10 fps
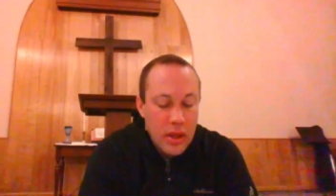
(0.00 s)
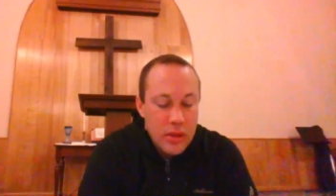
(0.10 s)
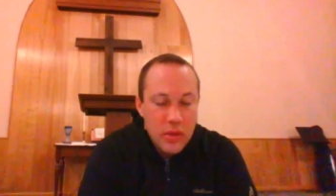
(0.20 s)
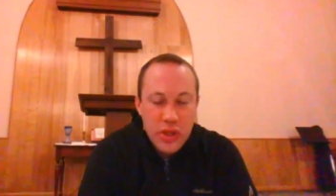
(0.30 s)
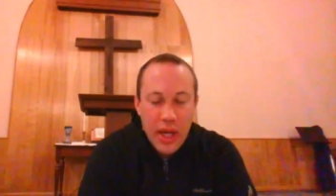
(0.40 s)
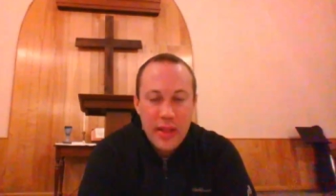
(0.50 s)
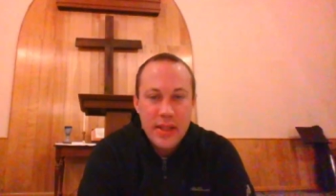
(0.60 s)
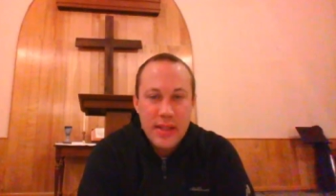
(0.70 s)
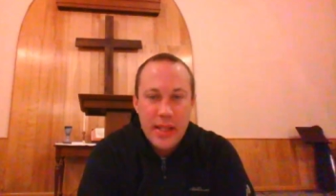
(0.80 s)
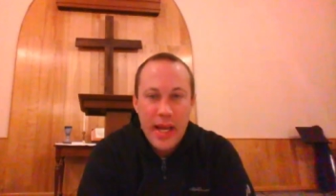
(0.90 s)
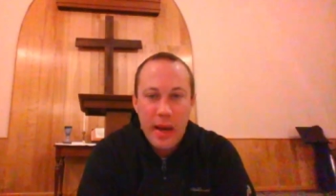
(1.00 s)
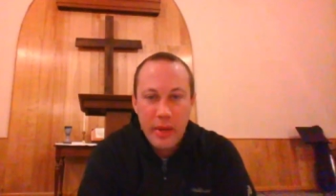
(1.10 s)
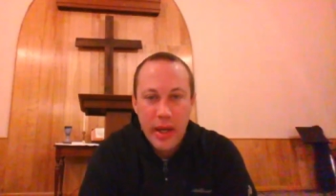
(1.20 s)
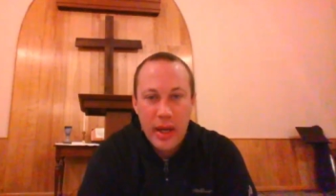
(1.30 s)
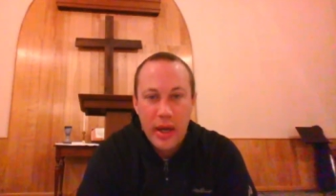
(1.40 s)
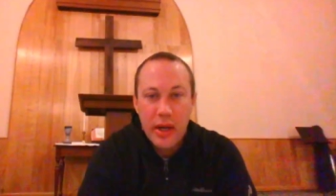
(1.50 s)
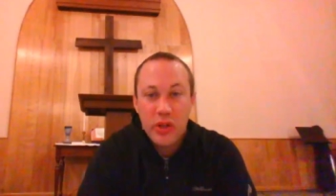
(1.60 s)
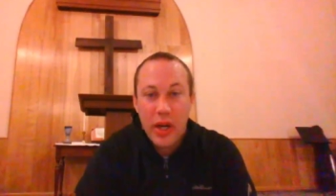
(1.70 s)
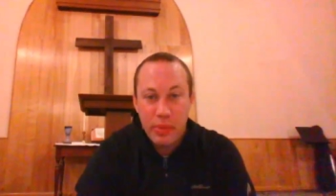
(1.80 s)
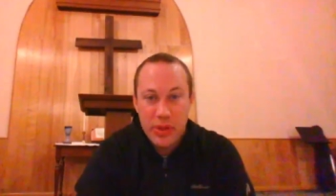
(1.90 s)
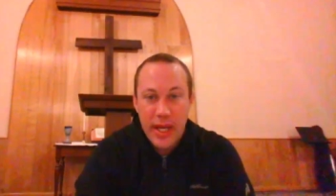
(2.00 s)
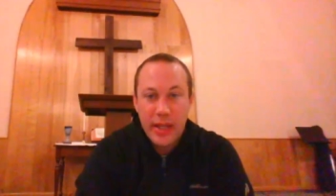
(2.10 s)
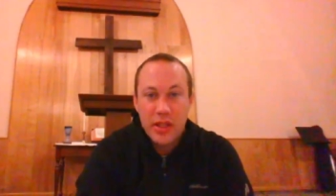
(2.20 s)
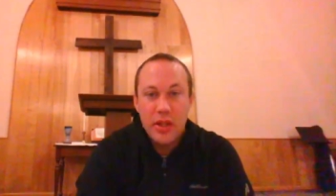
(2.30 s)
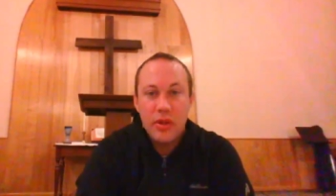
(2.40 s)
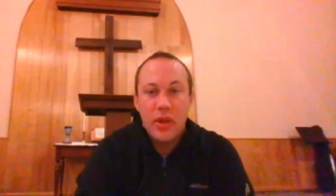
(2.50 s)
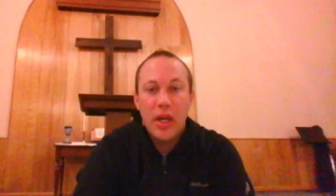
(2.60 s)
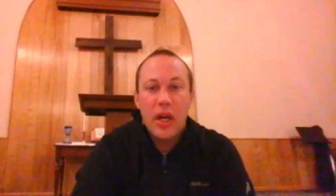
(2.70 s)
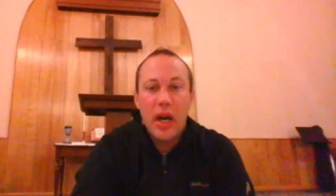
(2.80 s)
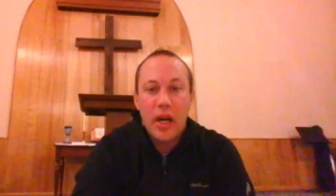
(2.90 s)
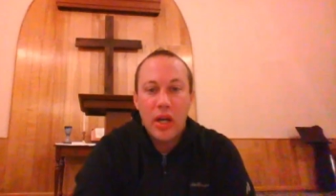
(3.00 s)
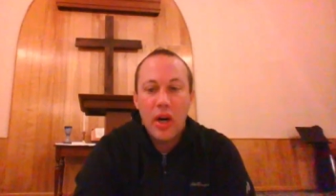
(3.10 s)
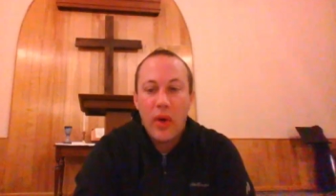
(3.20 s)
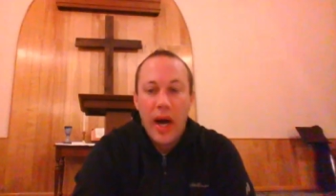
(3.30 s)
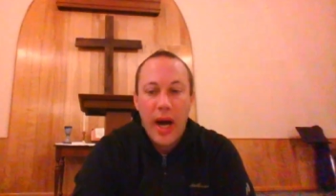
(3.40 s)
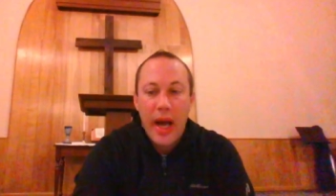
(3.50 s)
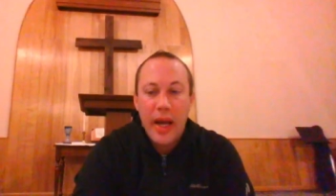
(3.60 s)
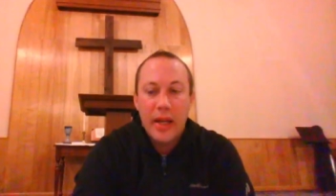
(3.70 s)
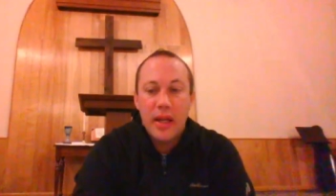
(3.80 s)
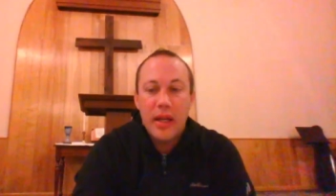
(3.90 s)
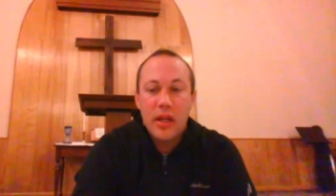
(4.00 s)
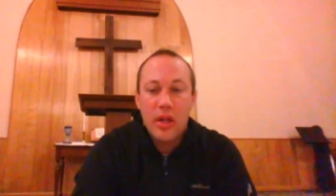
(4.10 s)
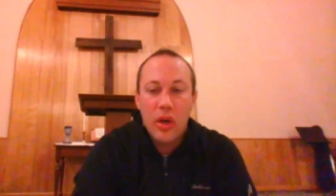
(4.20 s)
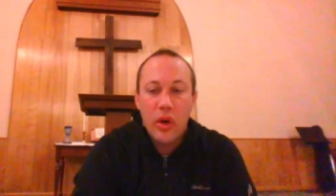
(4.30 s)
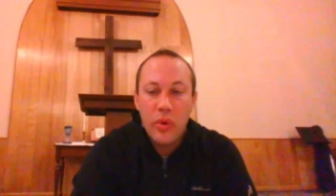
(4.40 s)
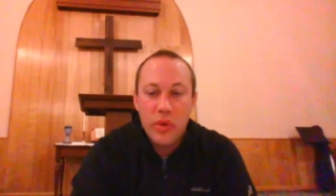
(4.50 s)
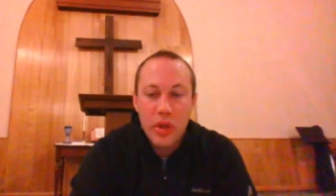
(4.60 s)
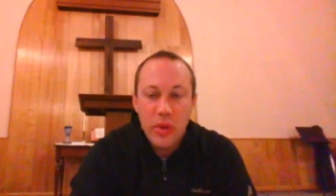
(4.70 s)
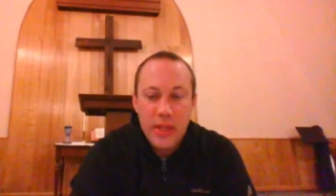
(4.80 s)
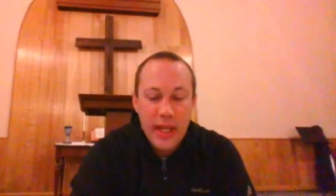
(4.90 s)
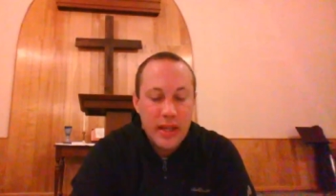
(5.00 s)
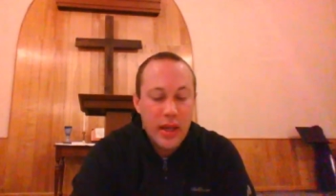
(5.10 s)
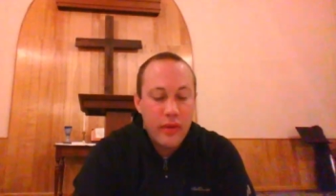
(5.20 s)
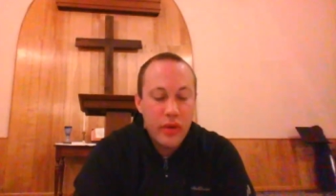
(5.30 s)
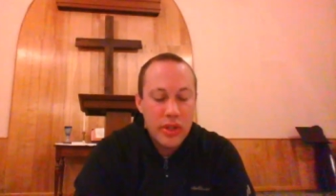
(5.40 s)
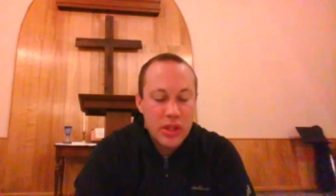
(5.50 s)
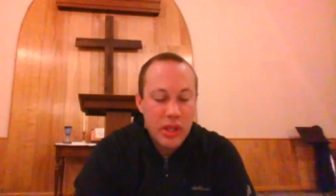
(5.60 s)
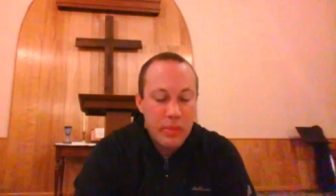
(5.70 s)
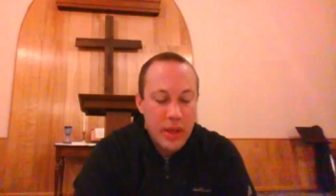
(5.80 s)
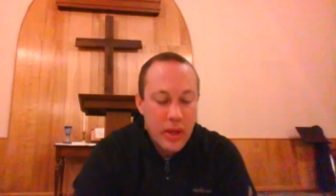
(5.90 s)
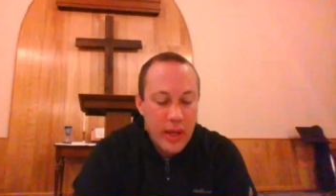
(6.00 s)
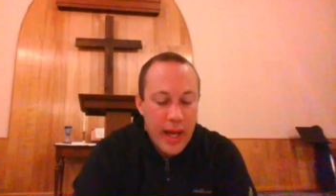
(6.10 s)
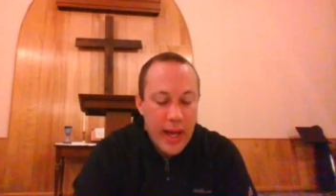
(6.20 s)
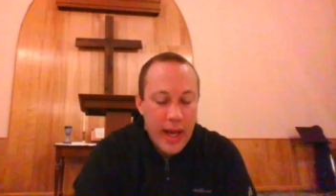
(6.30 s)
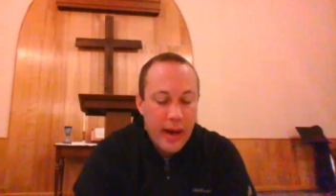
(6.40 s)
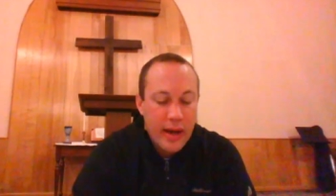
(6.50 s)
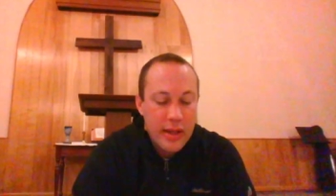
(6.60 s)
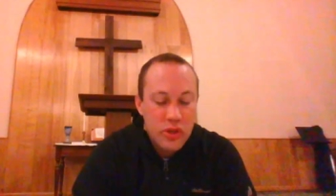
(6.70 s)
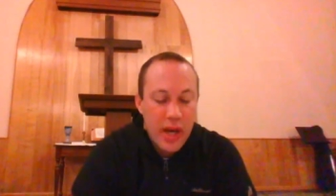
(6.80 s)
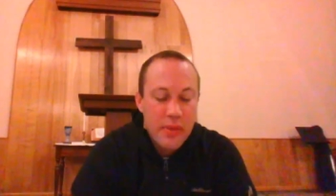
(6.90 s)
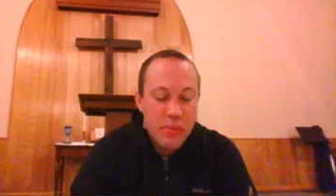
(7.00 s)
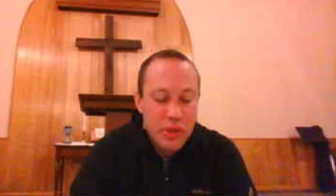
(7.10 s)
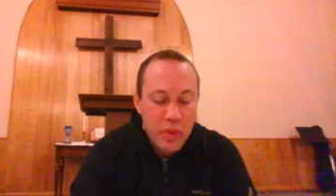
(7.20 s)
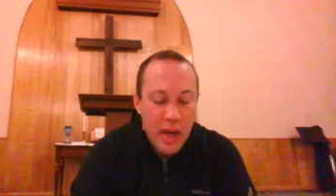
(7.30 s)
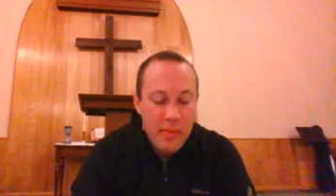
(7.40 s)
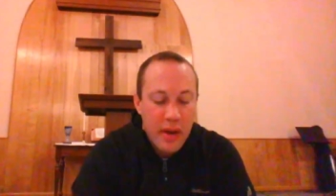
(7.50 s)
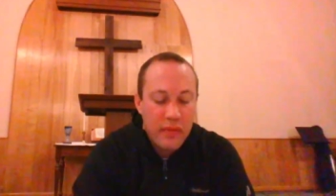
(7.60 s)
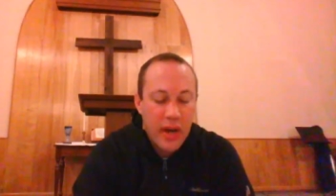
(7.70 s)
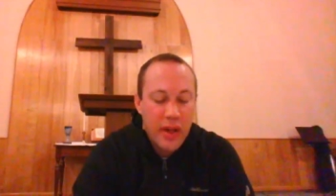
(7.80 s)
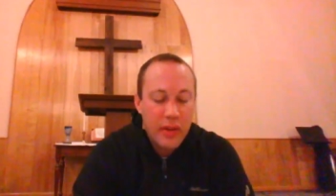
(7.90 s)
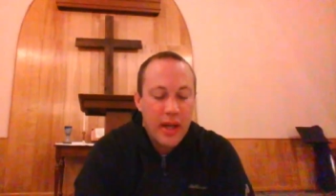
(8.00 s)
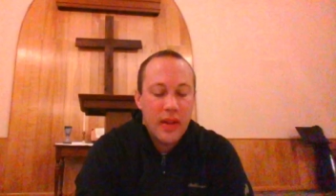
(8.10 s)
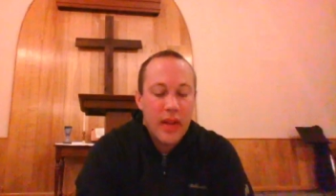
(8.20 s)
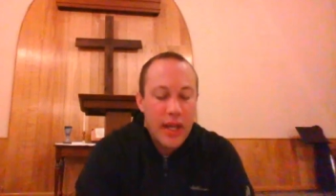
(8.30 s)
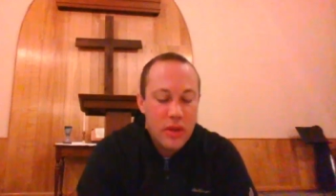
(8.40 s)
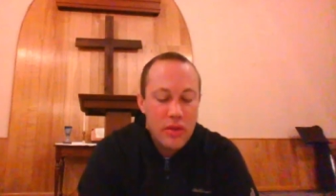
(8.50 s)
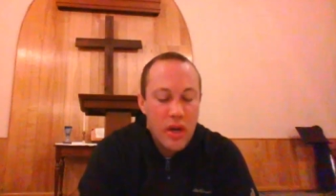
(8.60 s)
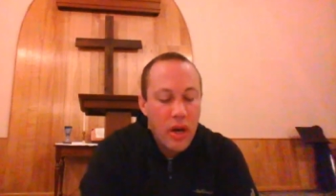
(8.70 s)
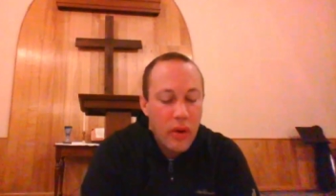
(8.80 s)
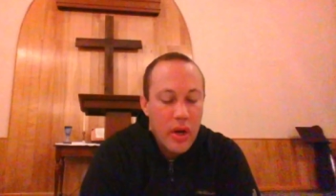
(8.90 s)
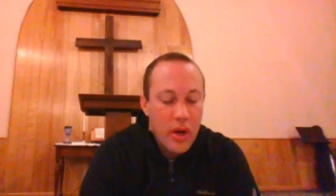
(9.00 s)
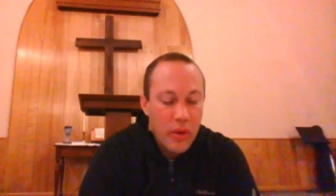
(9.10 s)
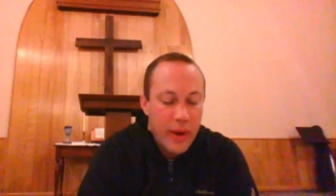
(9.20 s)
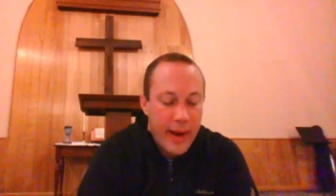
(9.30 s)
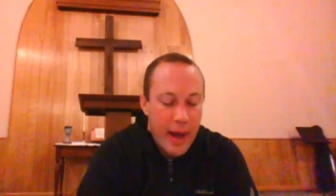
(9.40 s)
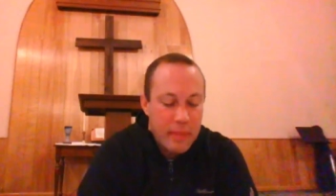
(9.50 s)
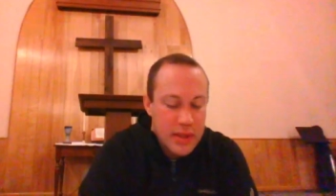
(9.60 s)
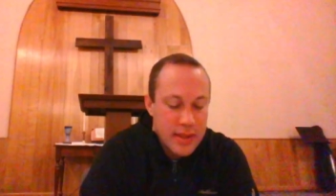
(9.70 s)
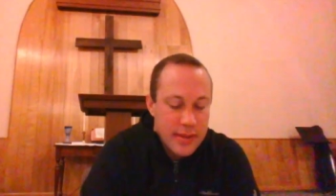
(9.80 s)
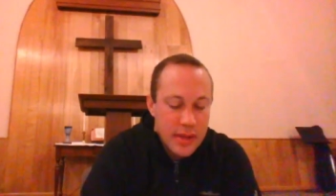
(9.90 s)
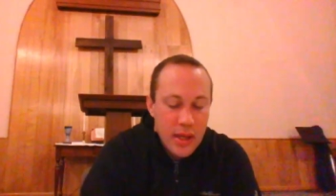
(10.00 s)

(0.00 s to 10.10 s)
So Jonathan says, Hey, I'm gonna I'm gonna try to protect you. Uh, go hide. Go go take cover. It's gonna be okay. I'm gonna try and persuade my father, and I'll let you know what happens.